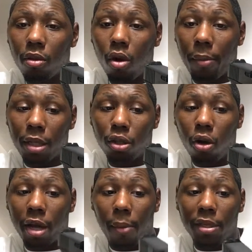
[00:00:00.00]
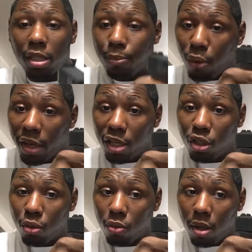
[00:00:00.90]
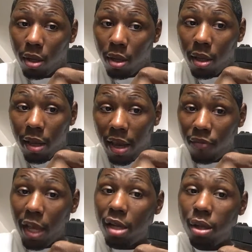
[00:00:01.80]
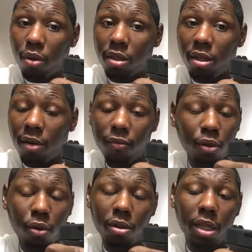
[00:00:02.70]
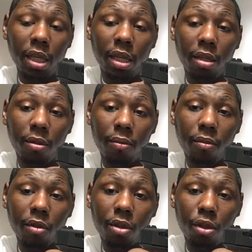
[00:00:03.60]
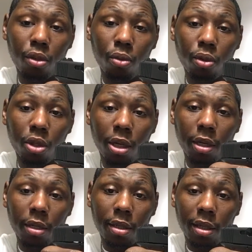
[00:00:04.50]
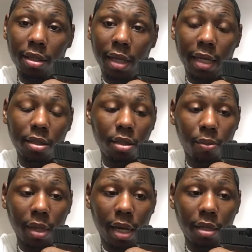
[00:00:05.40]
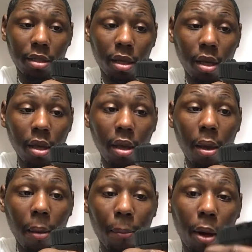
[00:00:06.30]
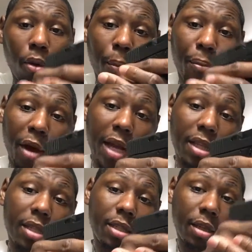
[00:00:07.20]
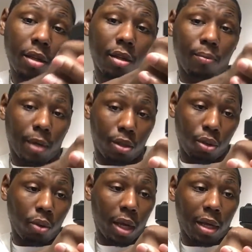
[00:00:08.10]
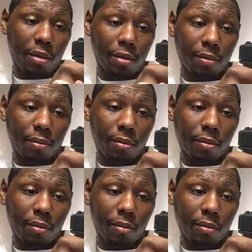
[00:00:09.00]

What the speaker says: on my target. I might just point and shoot. If they're close enough, you don't need to use your sights, to be honest. But I'm going to practice my 2 hands,